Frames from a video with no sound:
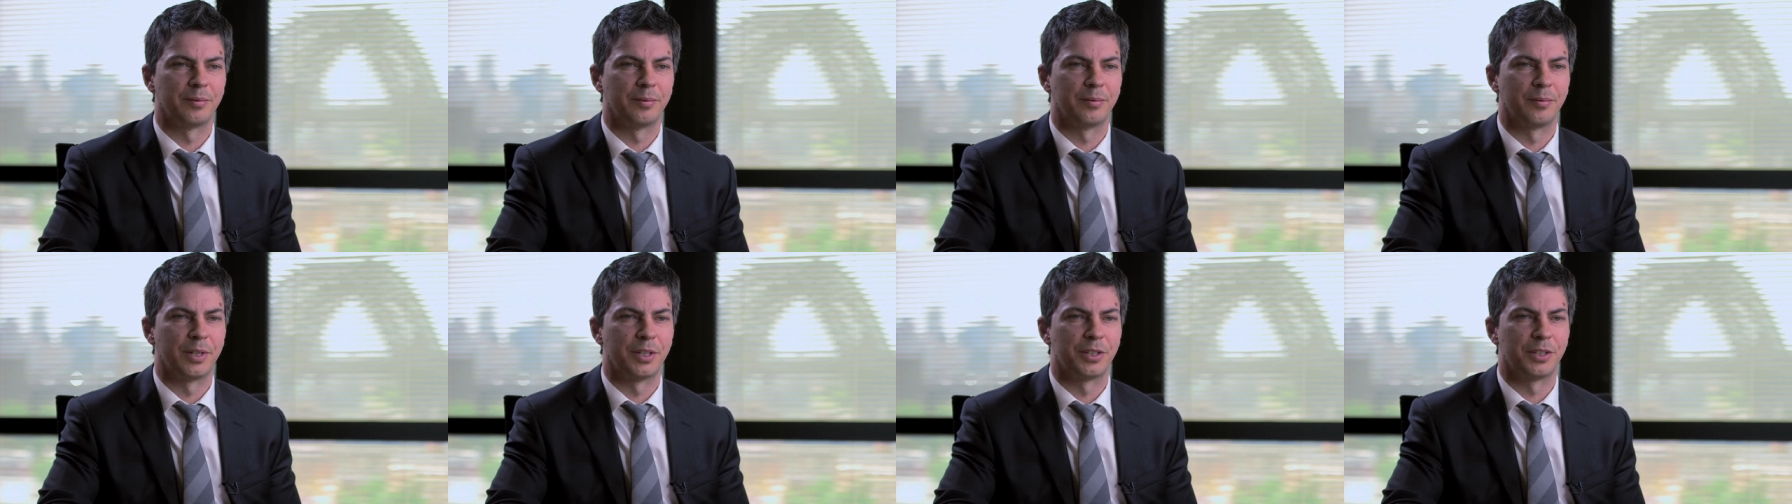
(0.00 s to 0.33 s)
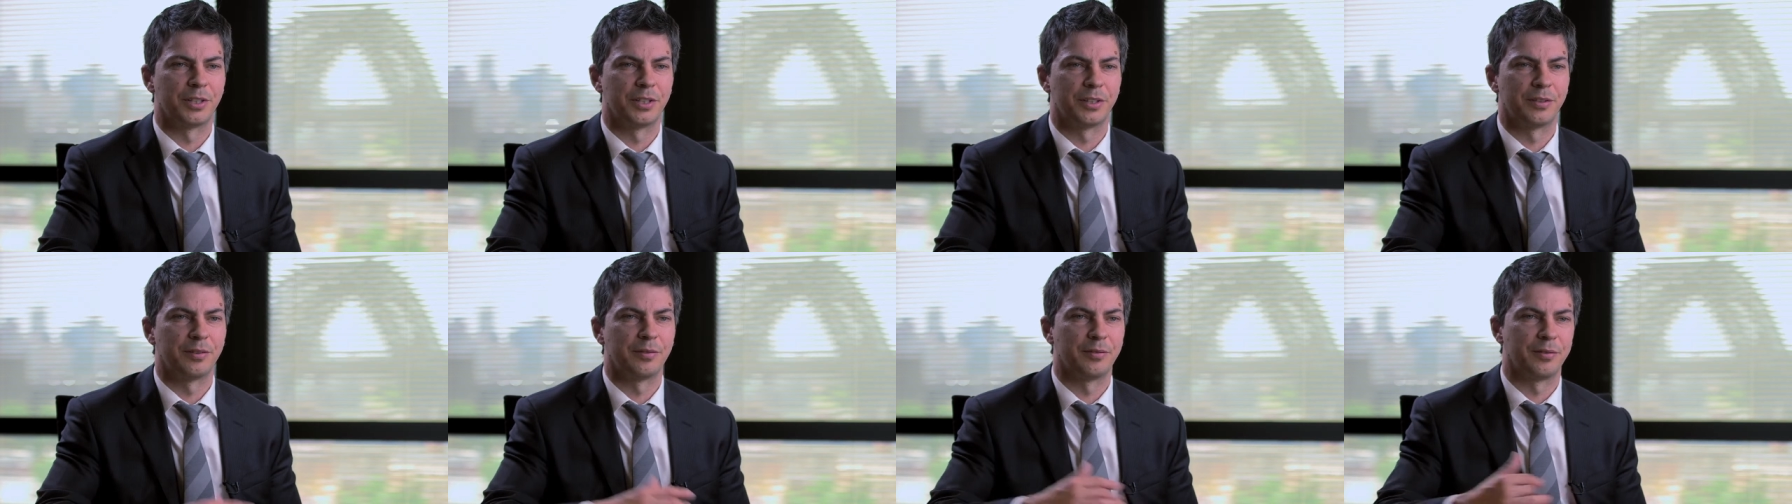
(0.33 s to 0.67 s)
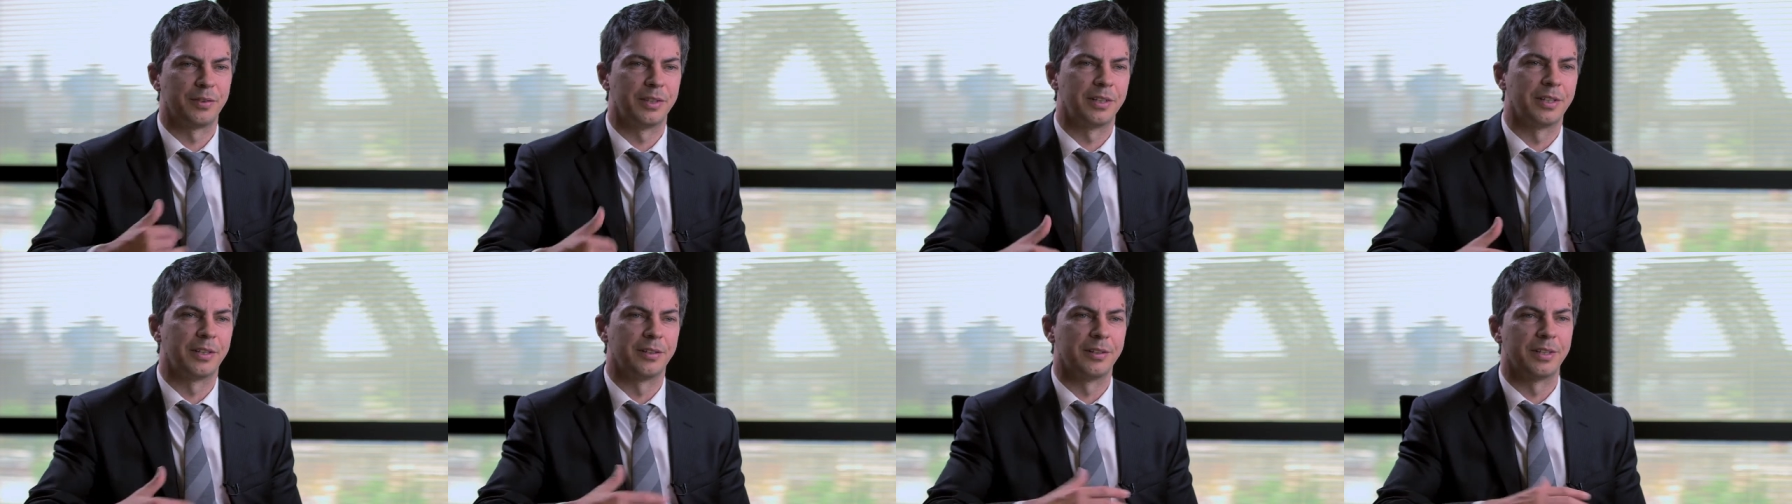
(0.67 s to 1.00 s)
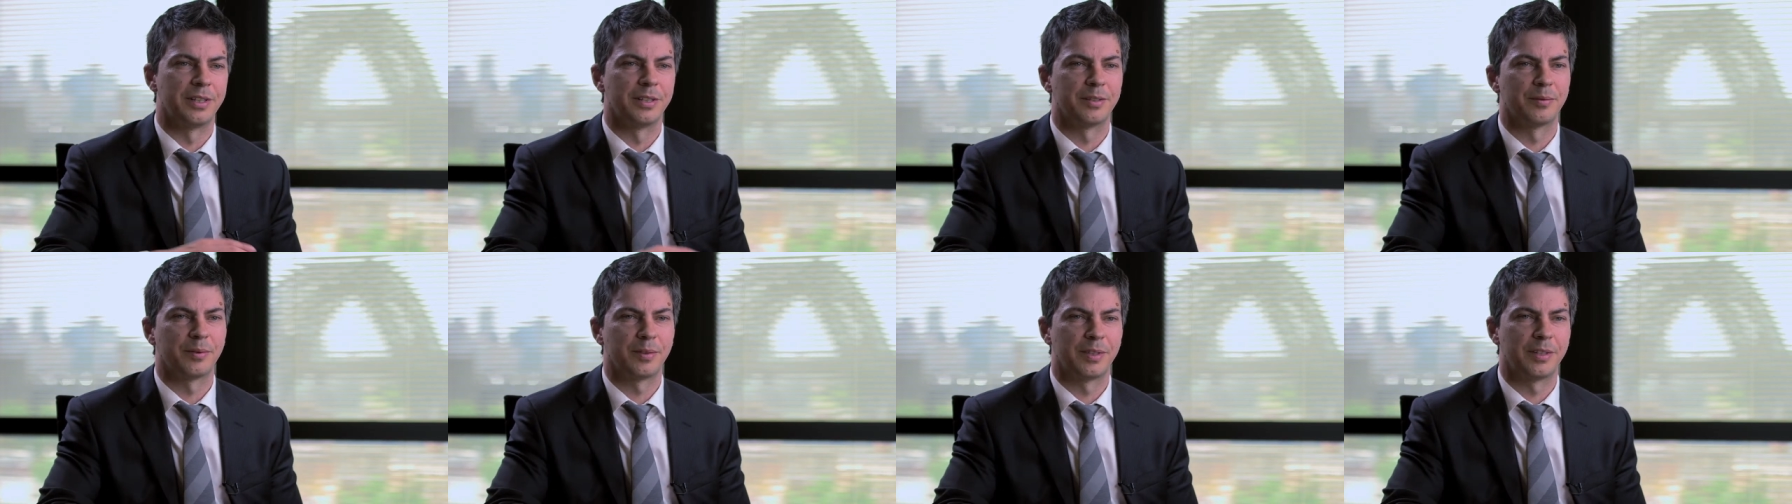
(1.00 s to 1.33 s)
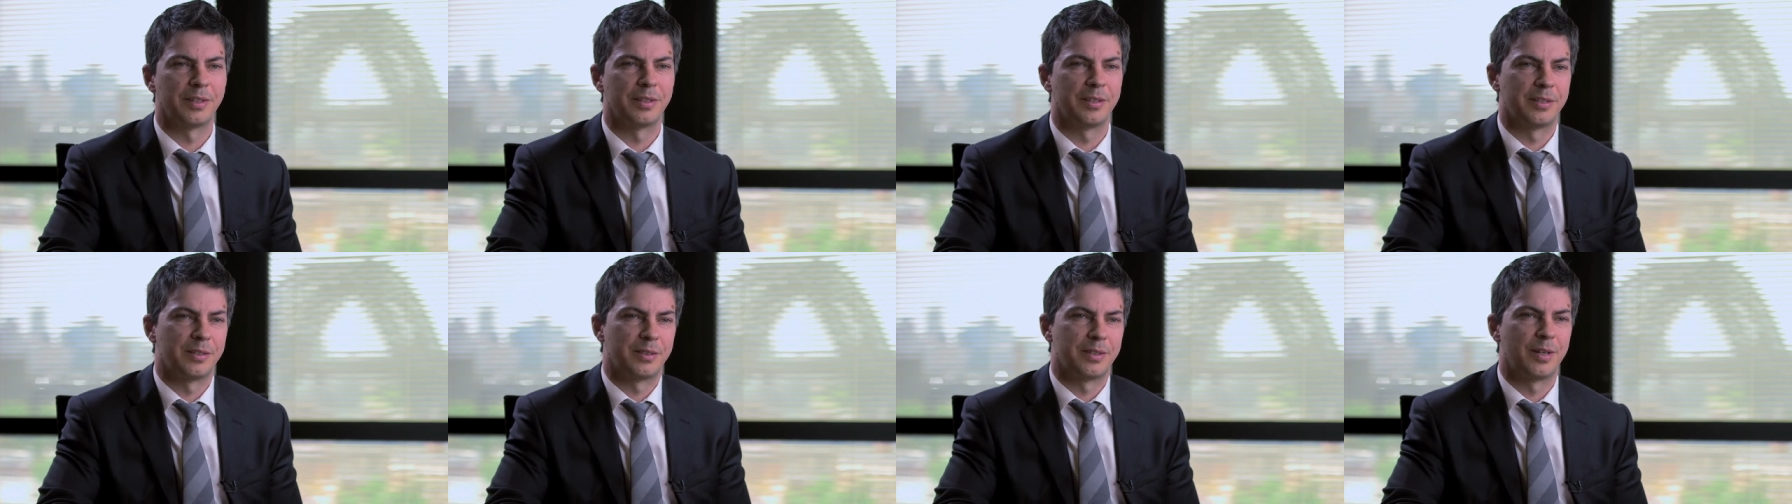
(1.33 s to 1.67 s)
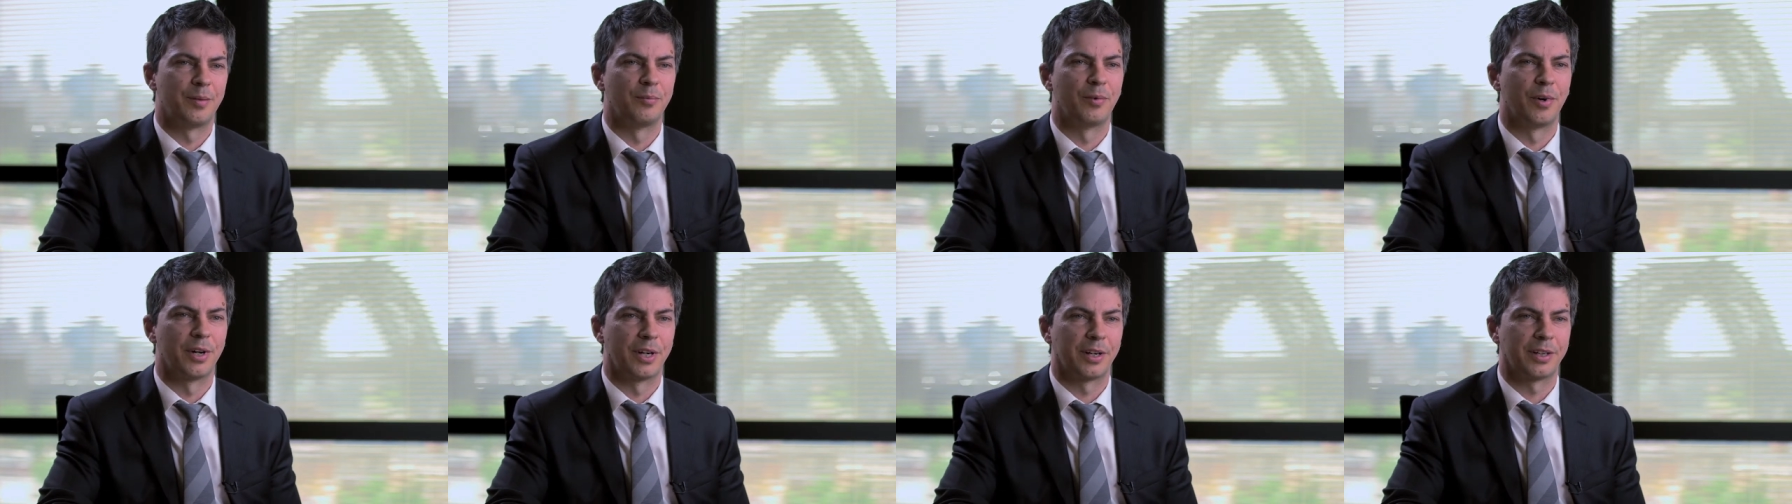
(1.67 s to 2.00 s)
which is
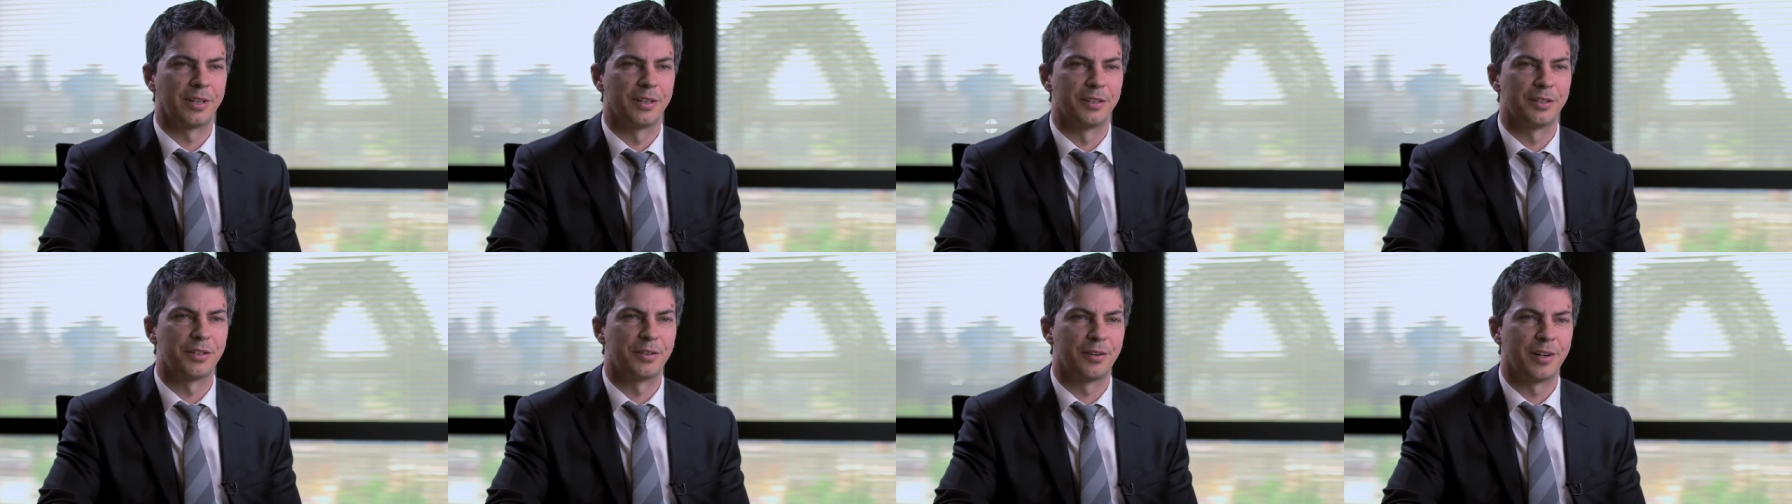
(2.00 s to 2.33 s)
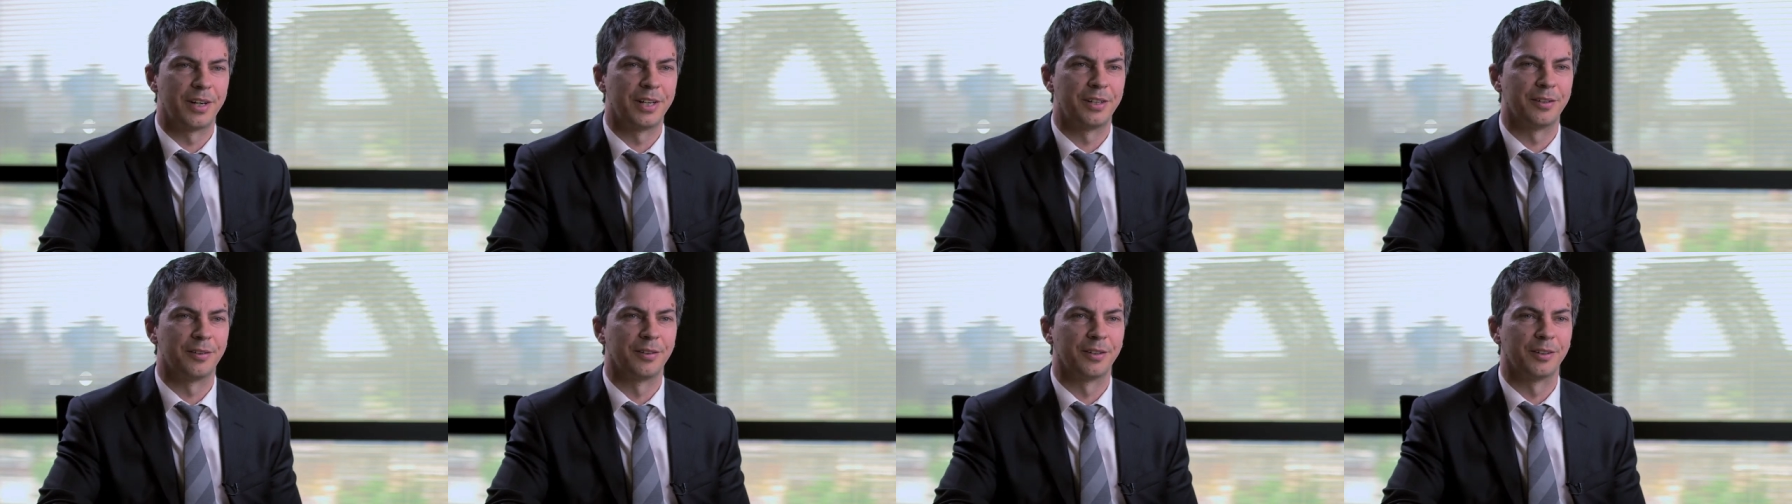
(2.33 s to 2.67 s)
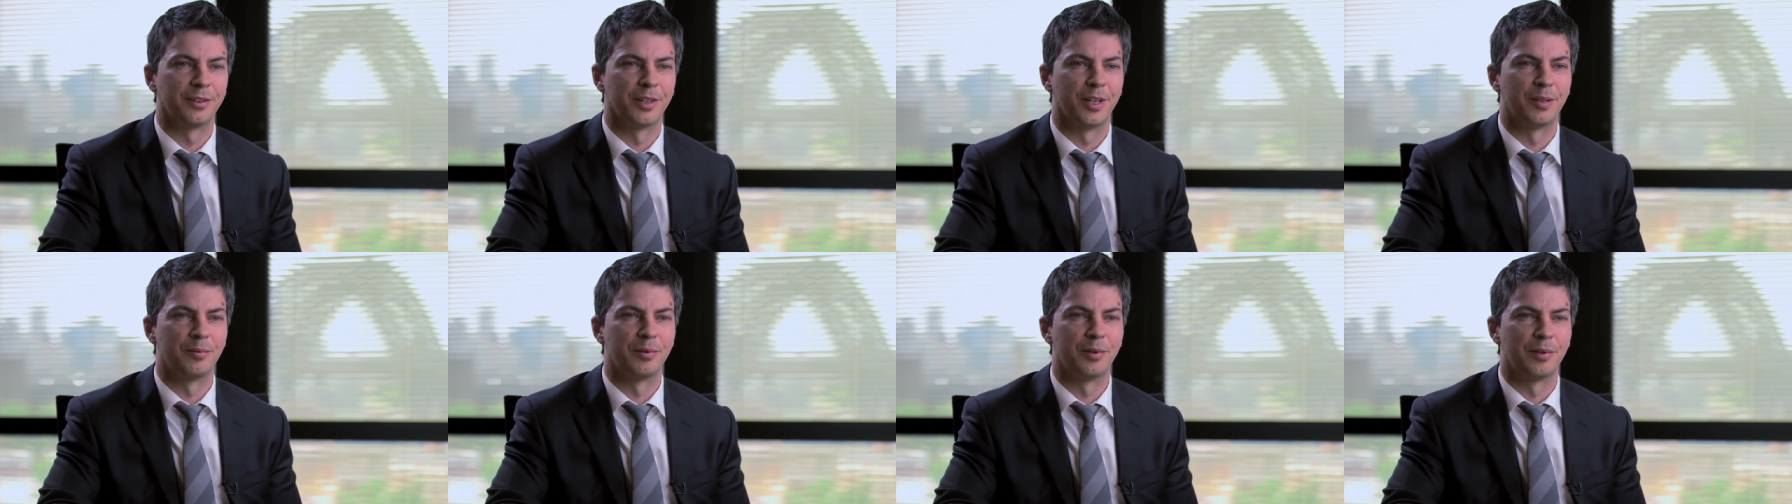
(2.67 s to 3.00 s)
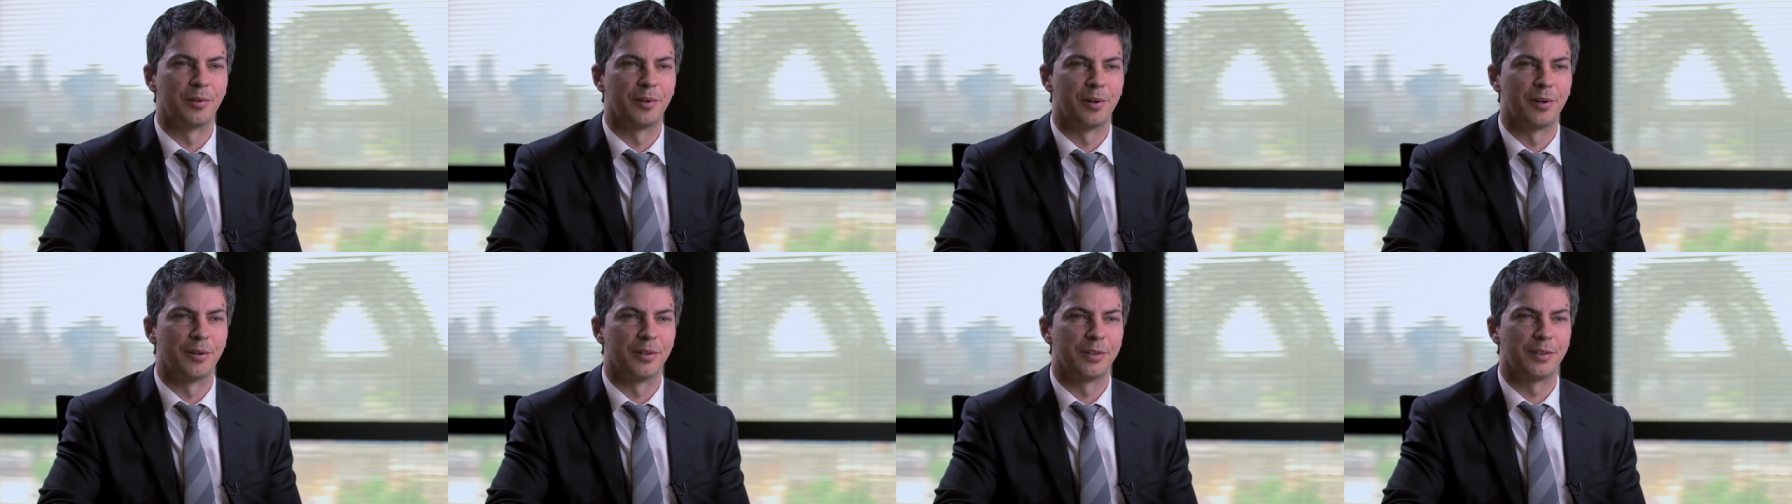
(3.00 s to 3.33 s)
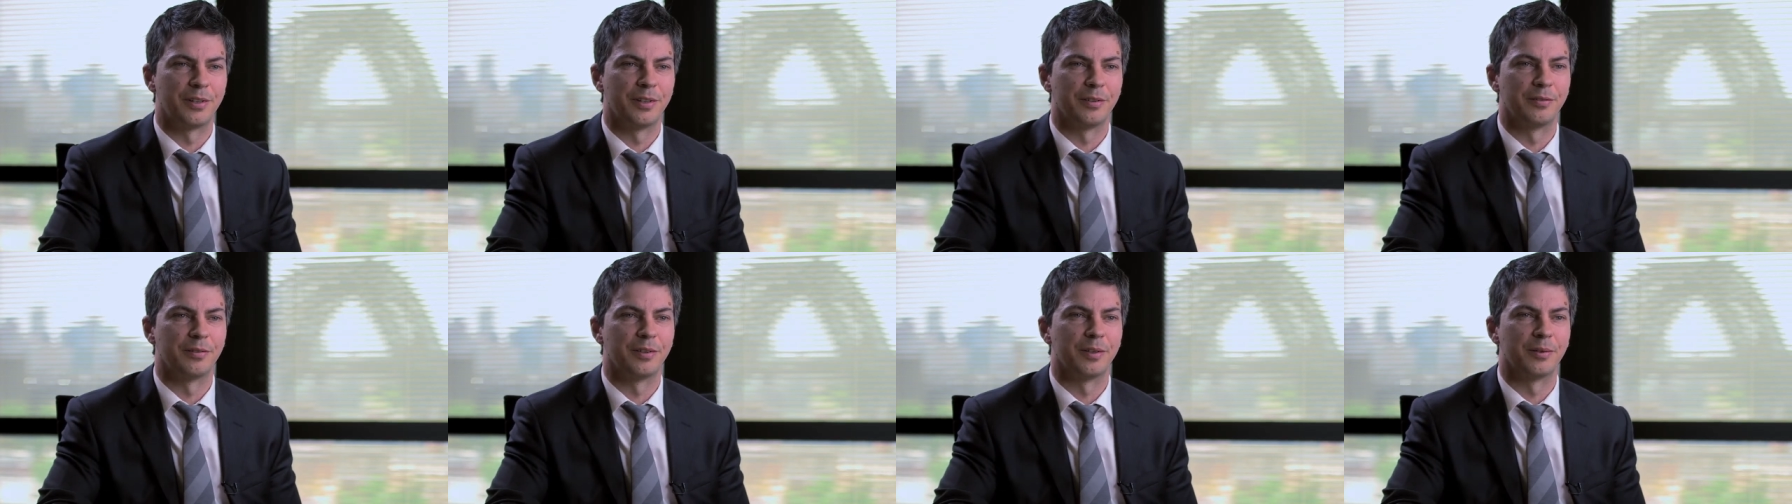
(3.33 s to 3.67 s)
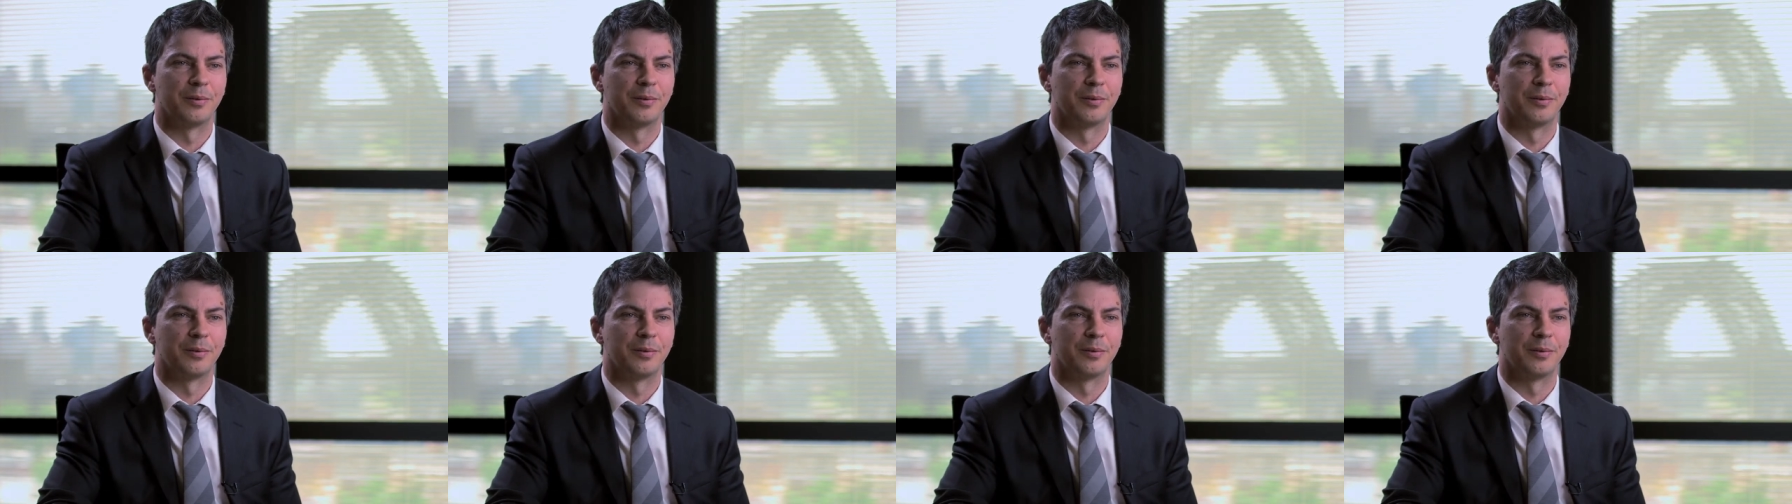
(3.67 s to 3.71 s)
somewhat a constraint on global growth if